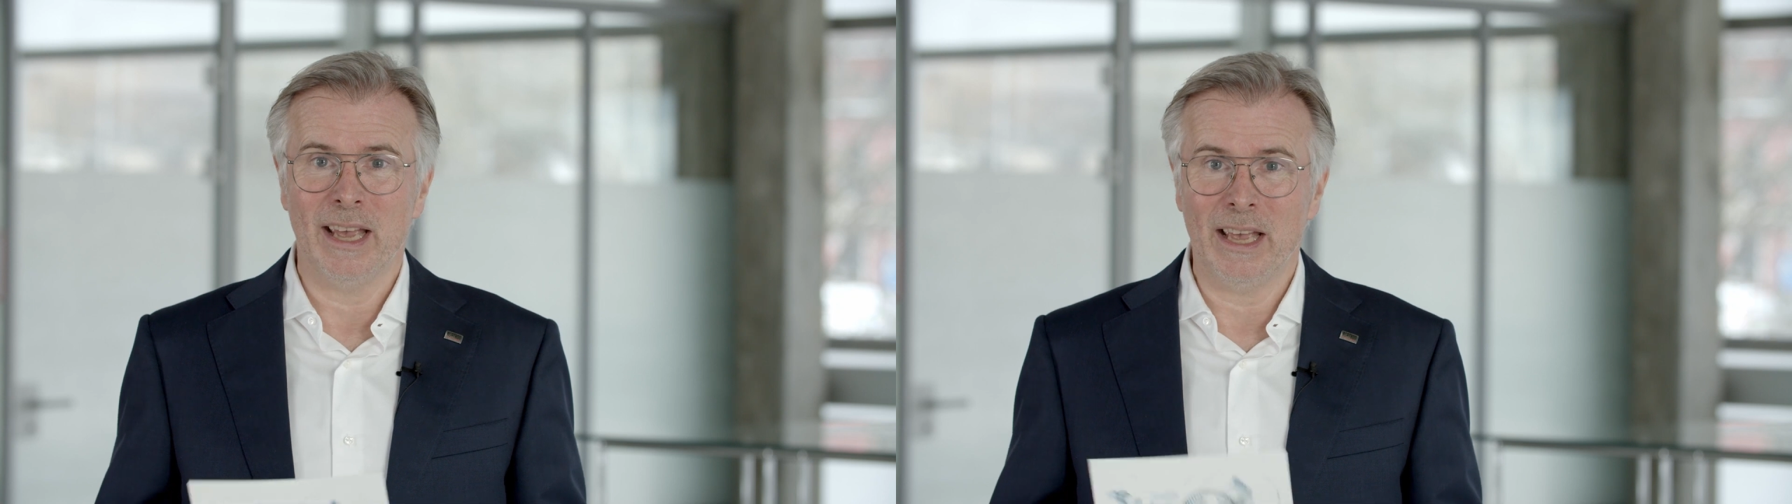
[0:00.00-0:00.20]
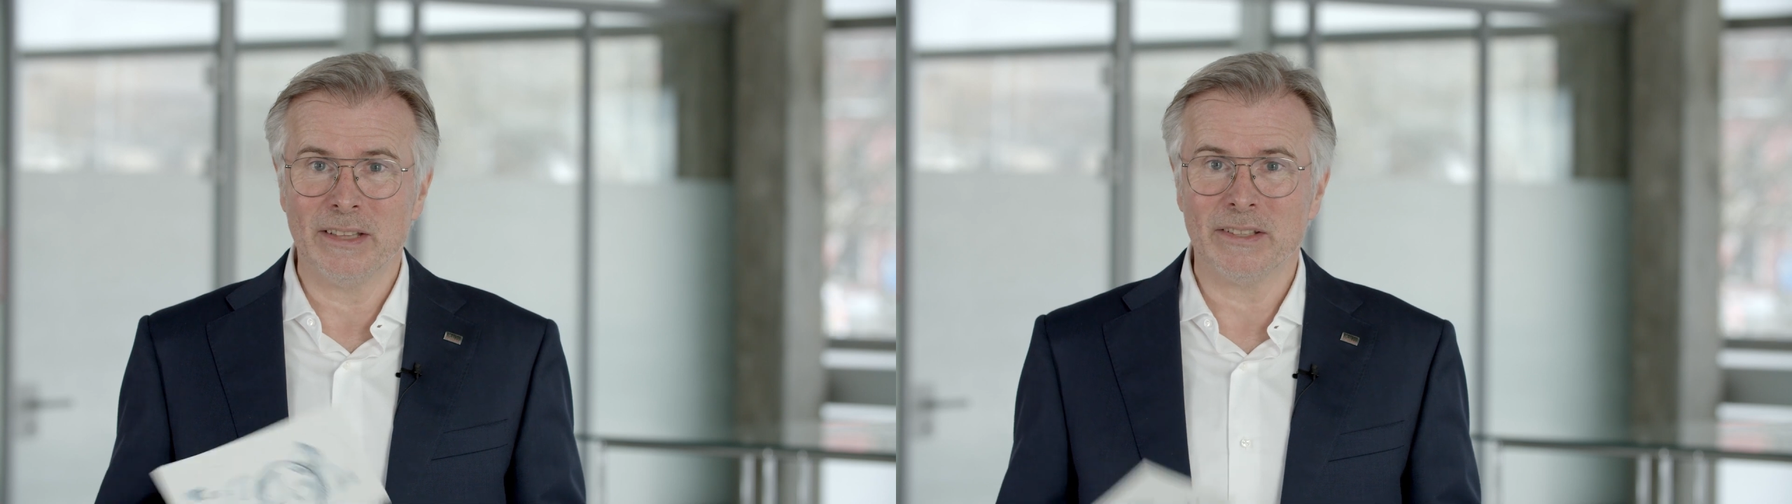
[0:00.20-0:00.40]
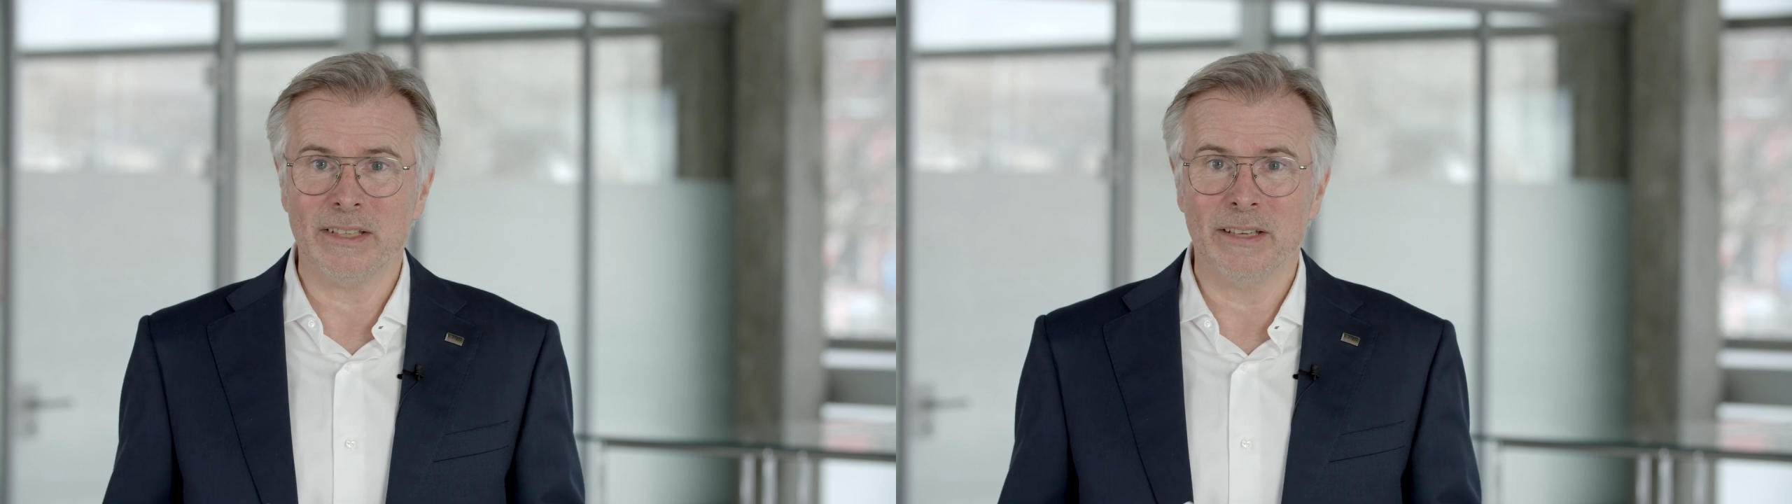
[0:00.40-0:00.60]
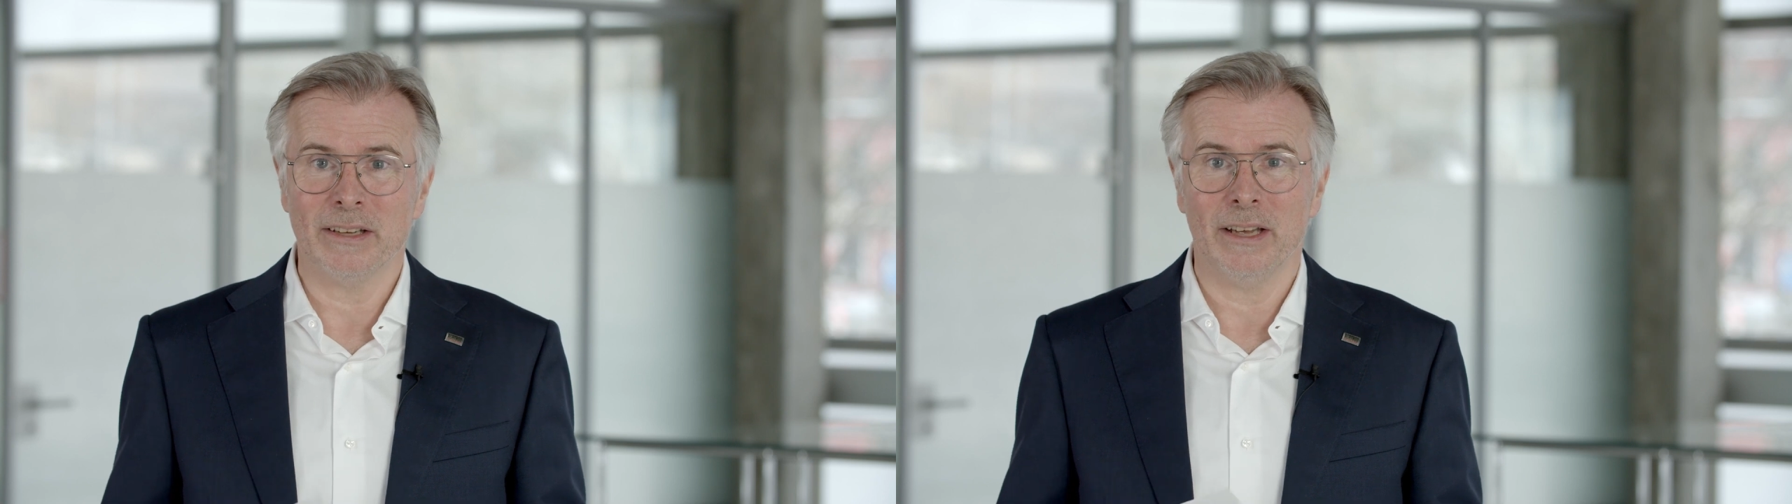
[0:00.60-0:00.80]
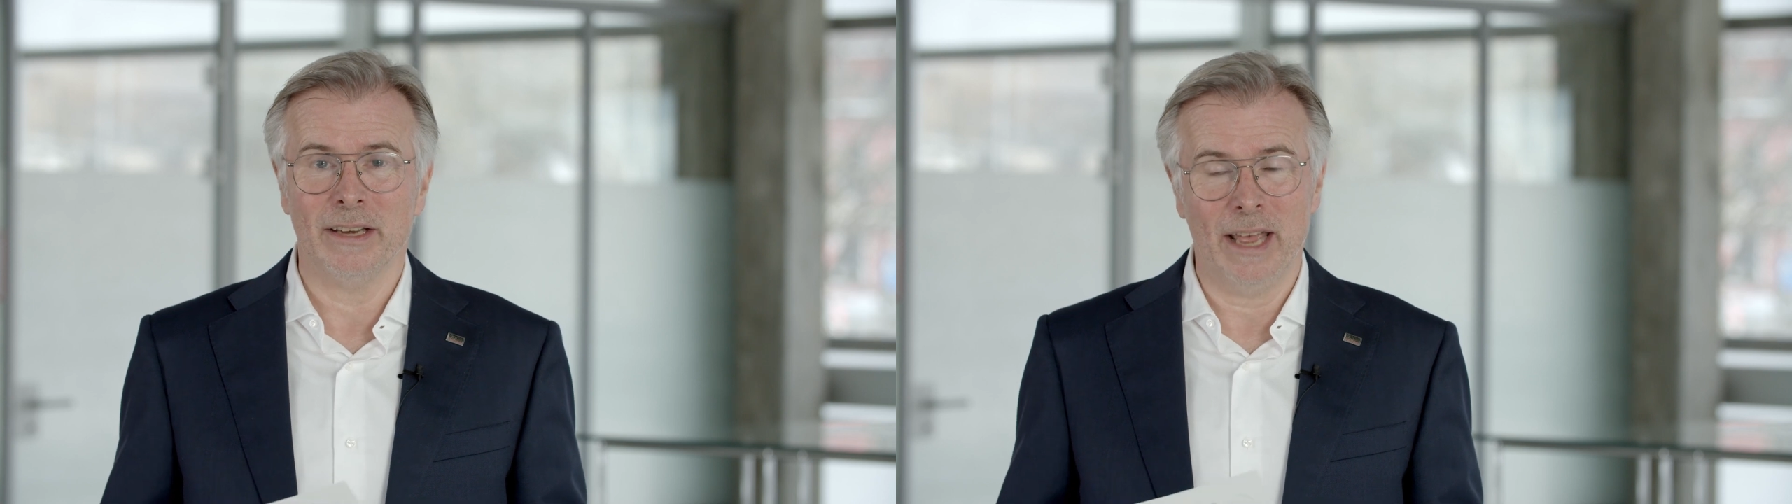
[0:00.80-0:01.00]
and
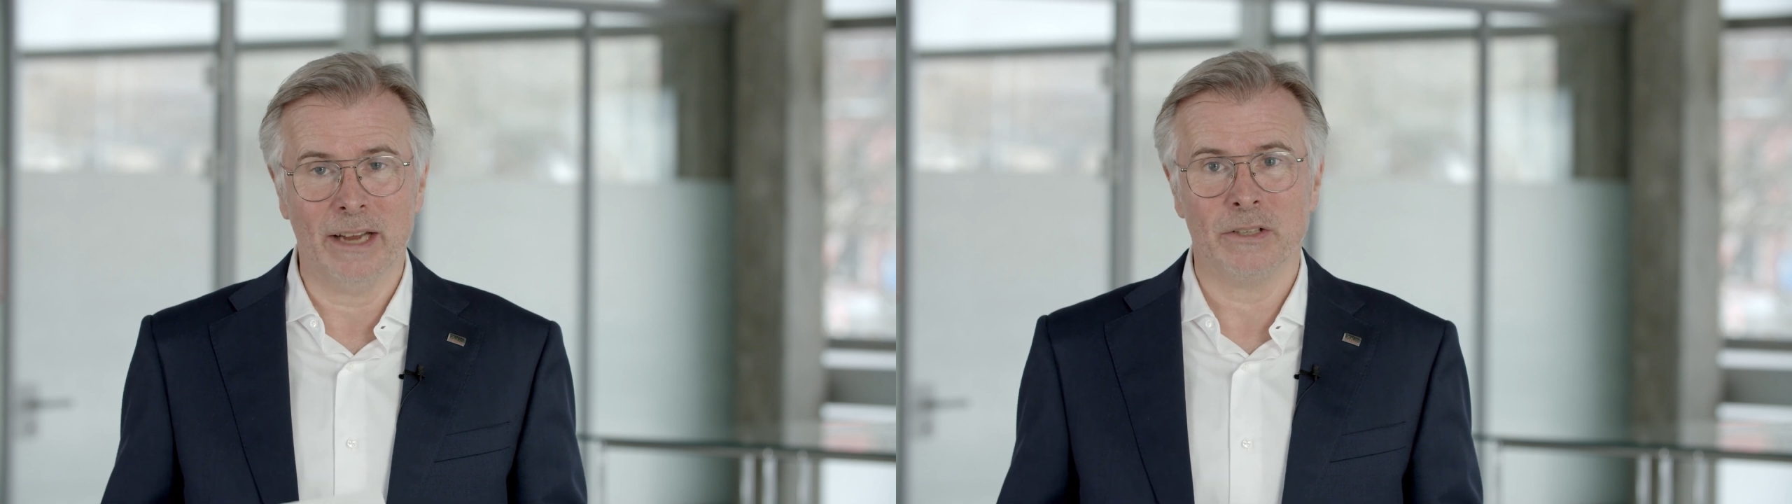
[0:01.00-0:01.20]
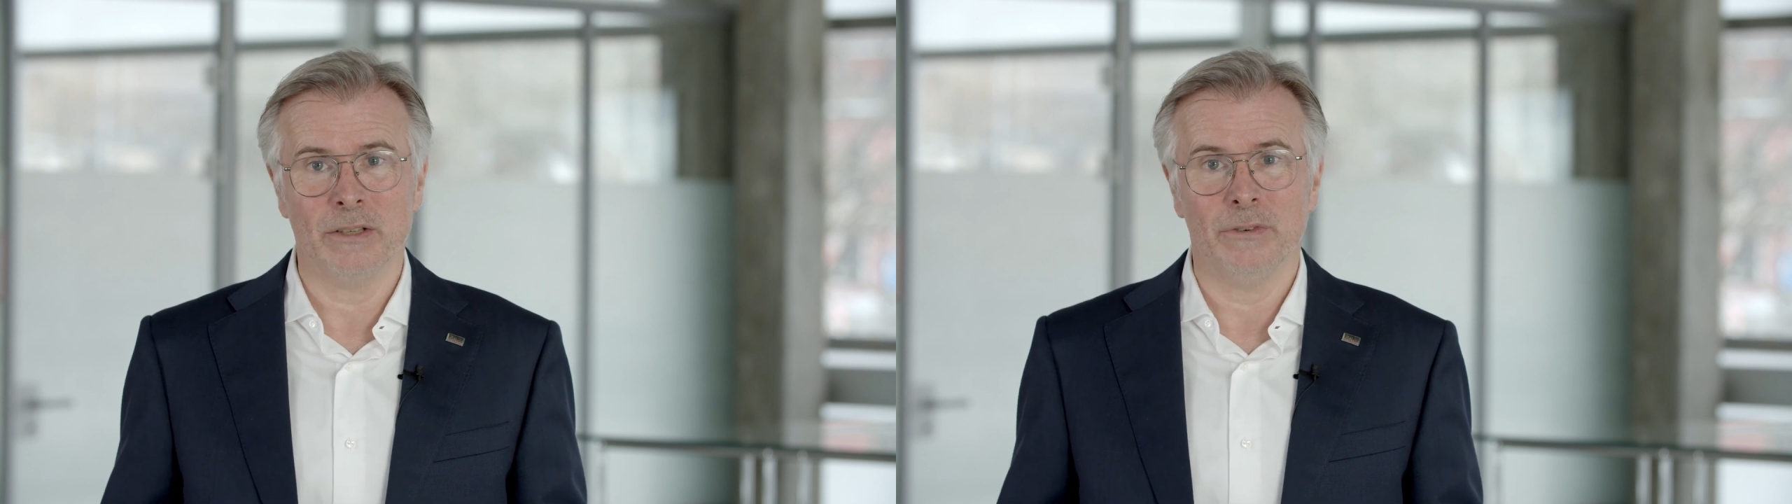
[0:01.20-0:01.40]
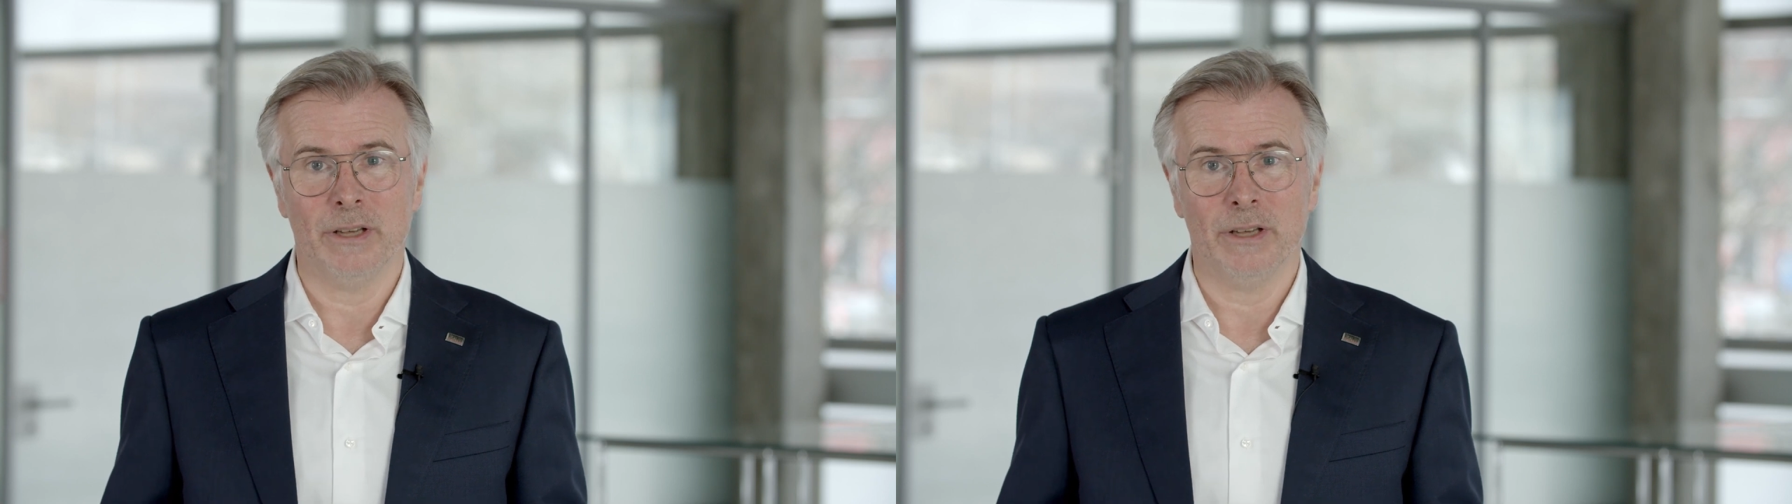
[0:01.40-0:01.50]
seek an active